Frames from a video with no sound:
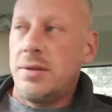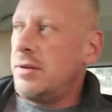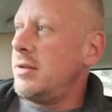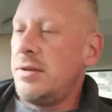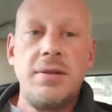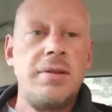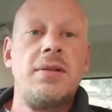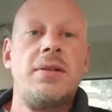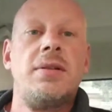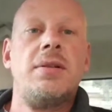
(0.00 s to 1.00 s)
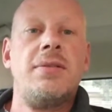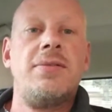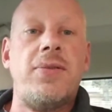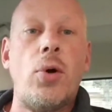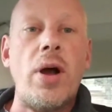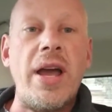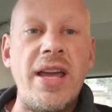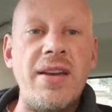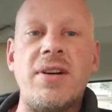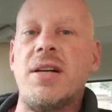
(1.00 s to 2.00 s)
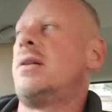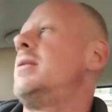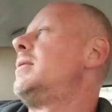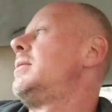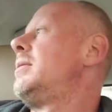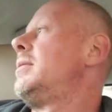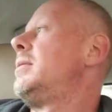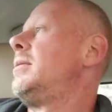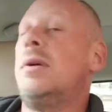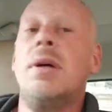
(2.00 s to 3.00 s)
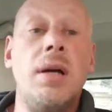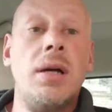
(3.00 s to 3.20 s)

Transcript: Forever and forever and ever.